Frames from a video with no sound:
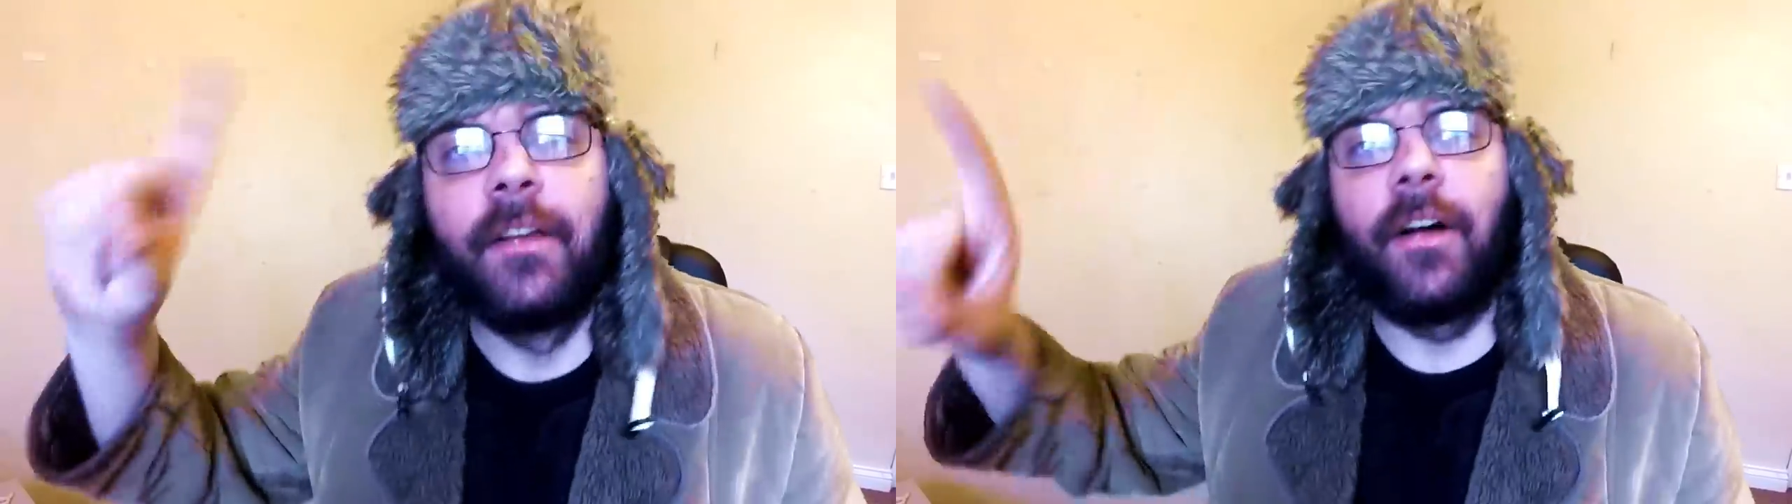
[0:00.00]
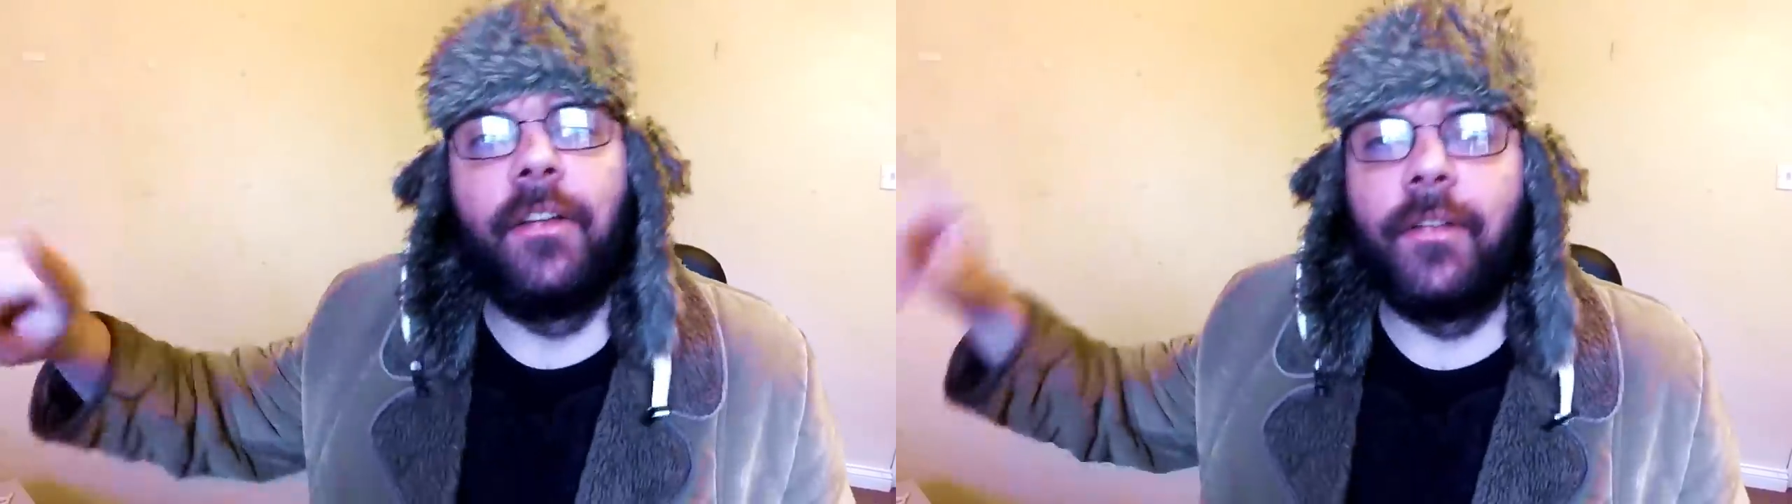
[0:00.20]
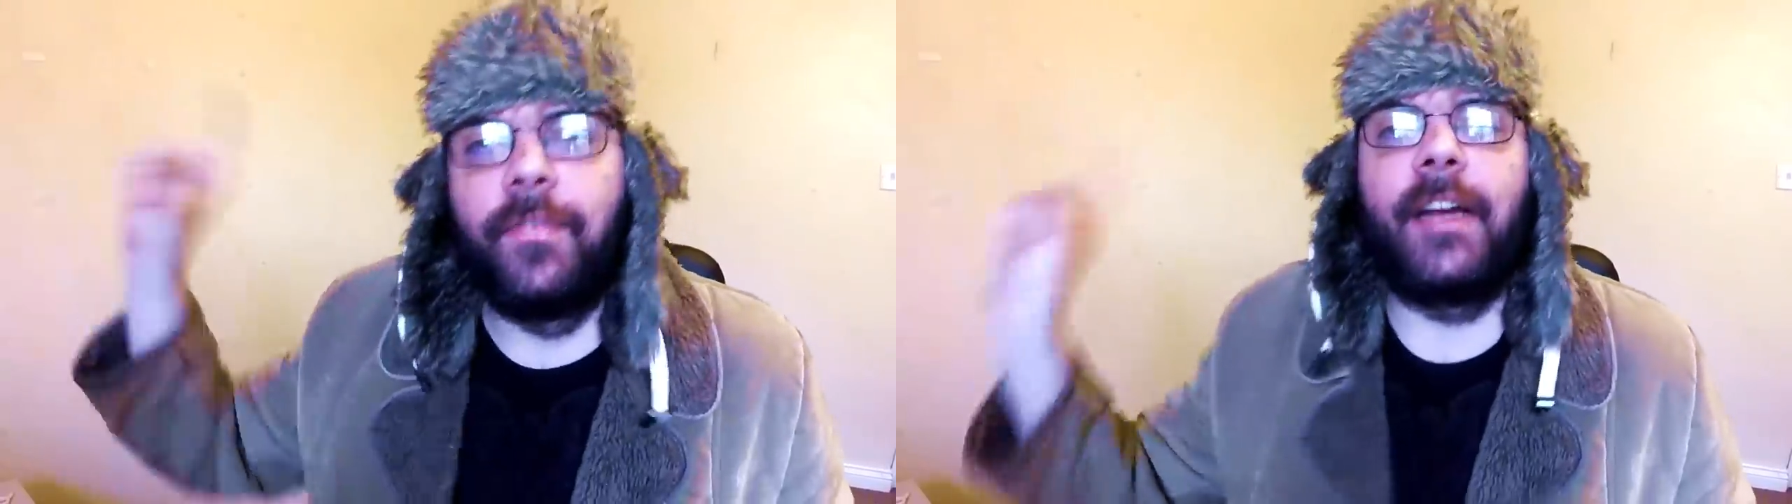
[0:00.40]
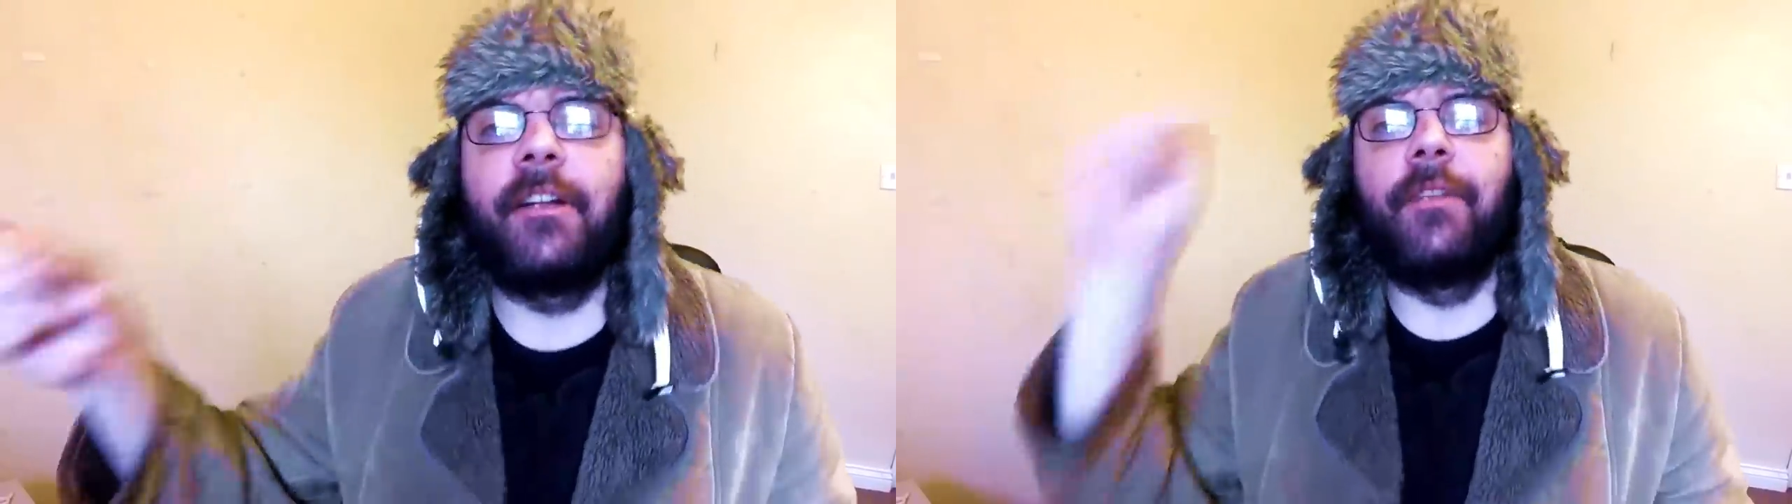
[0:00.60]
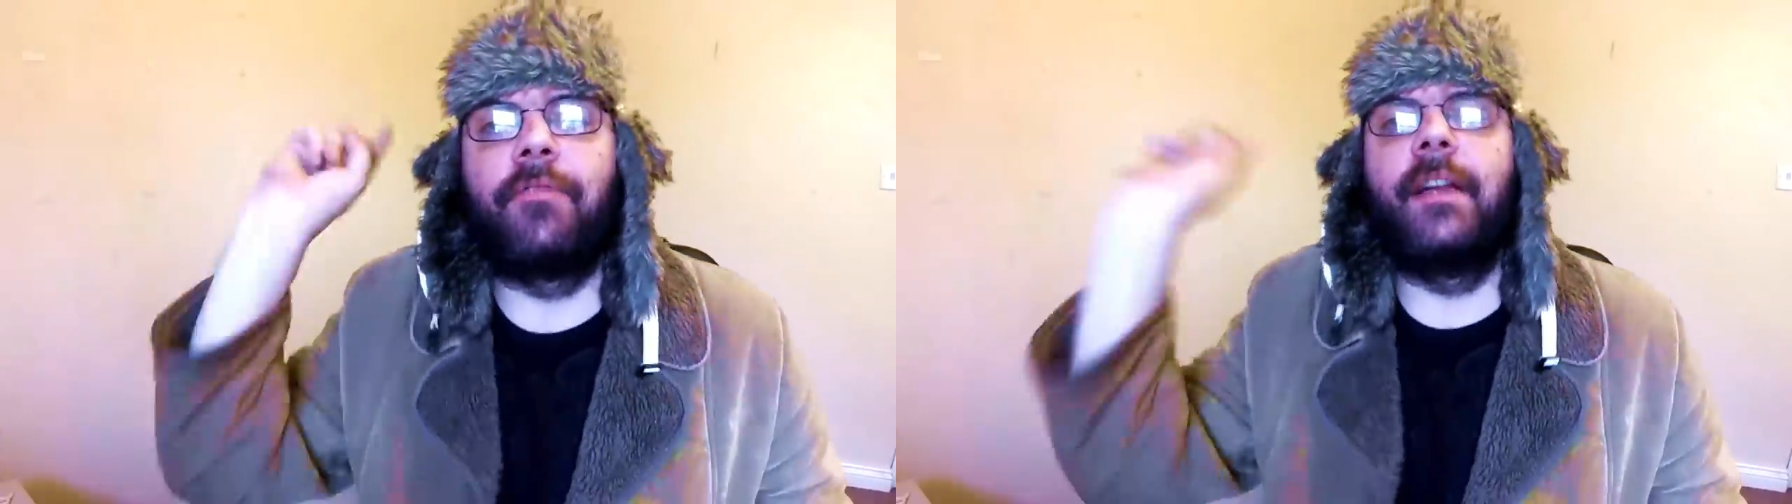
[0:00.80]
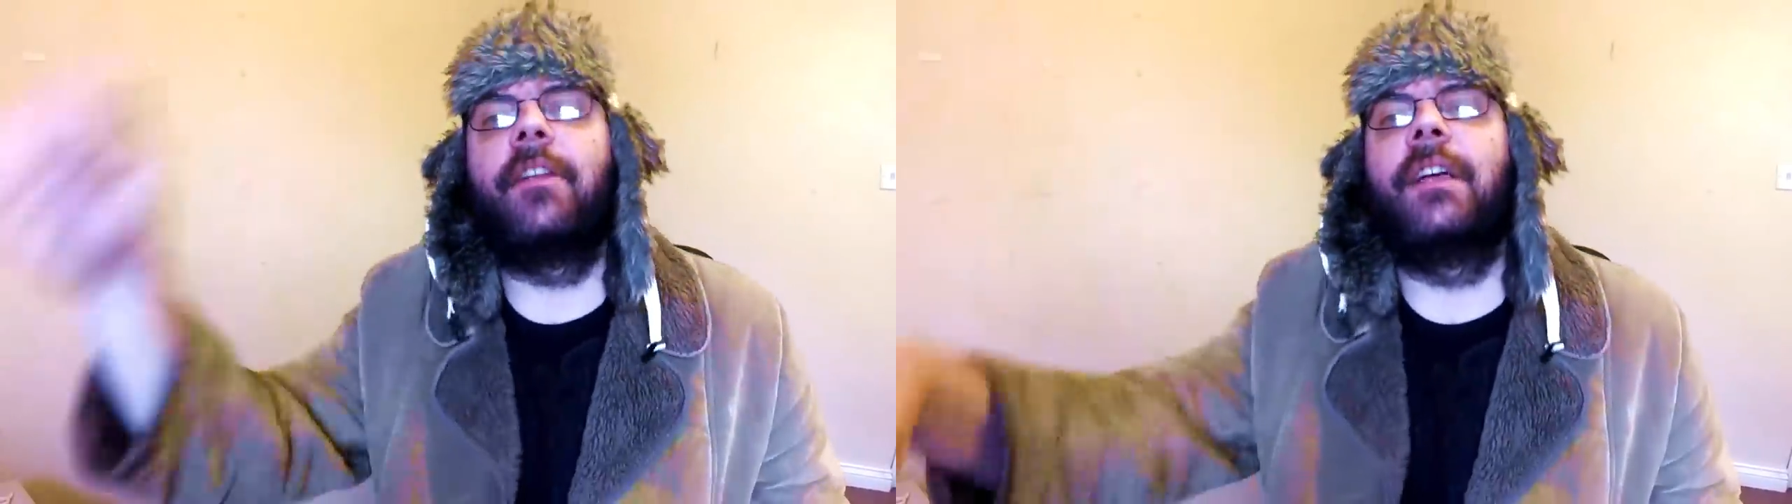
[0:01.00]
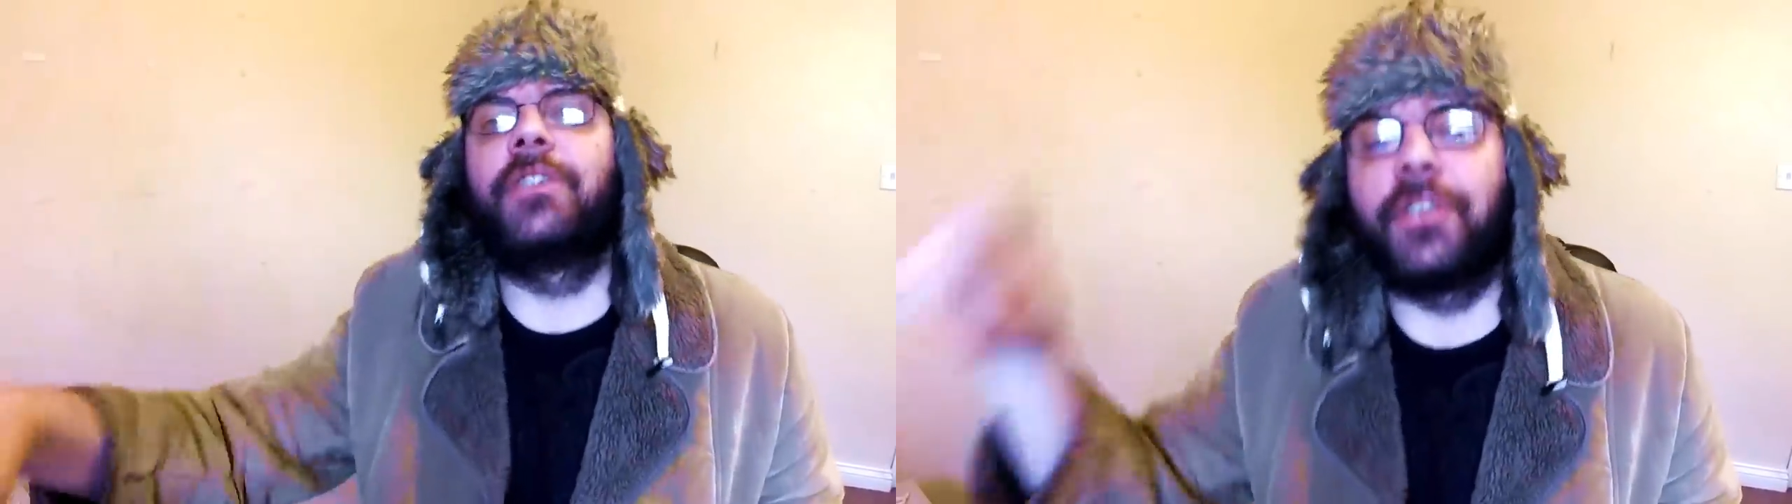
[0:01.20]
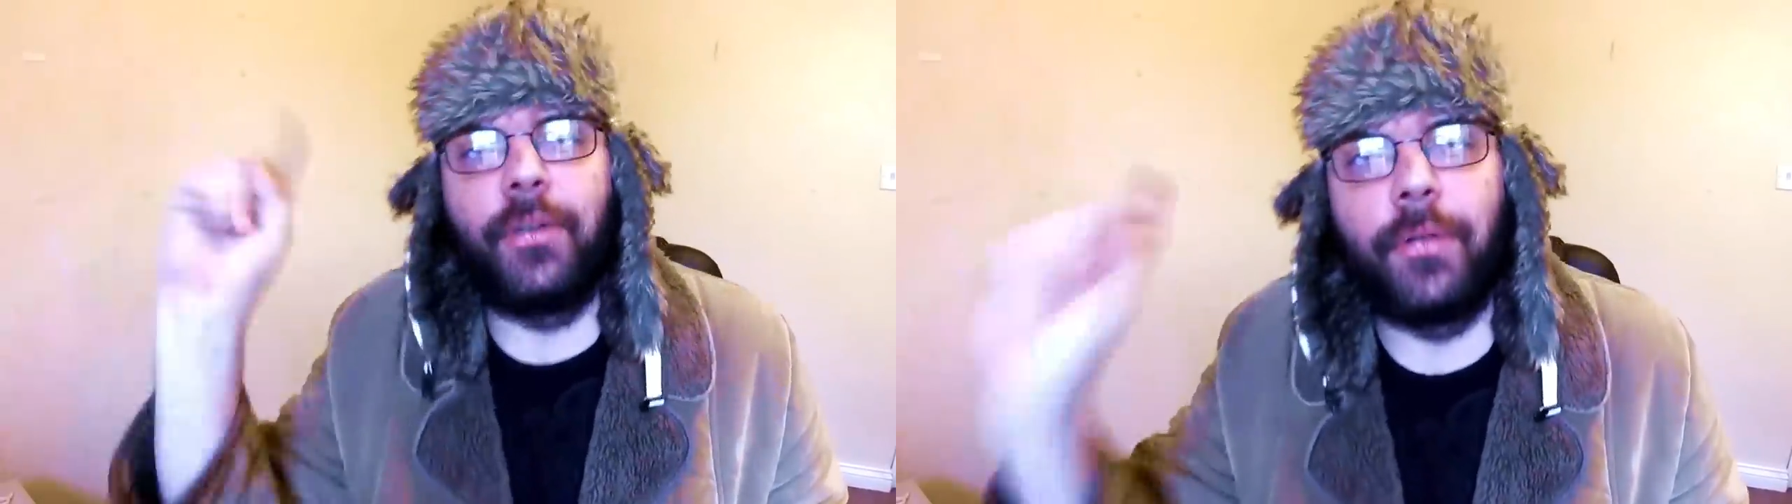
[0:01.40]
on the very real
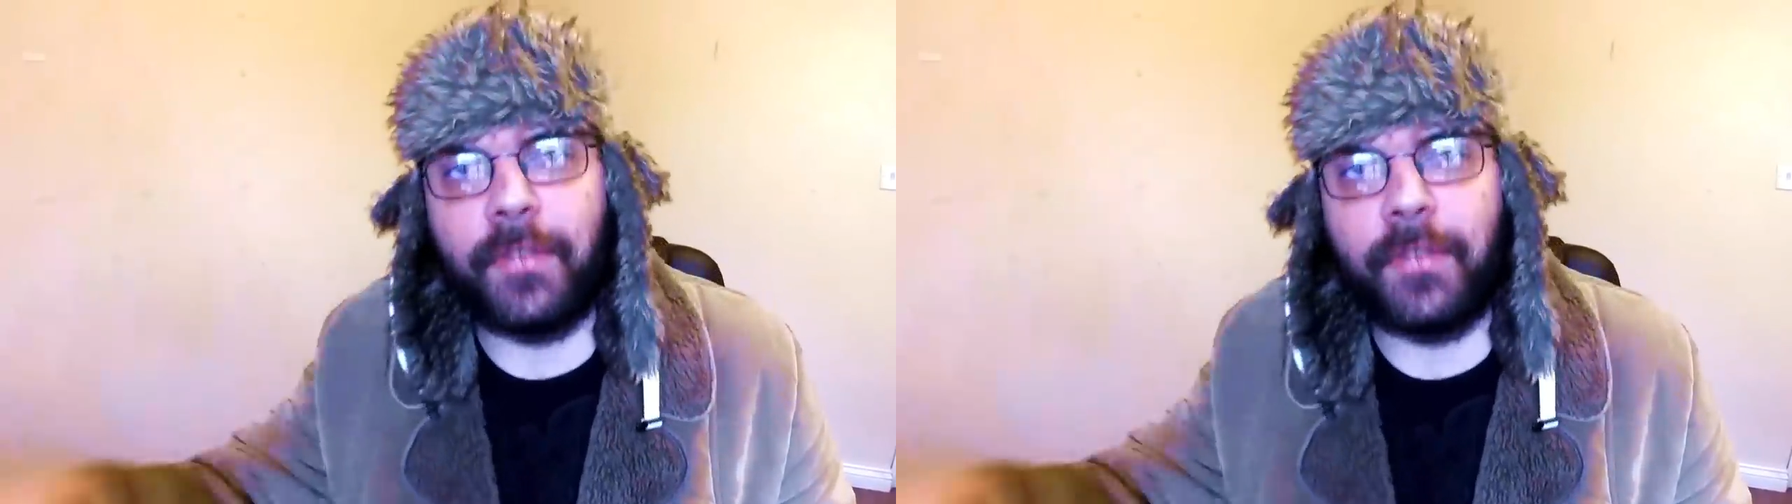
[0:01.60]
issue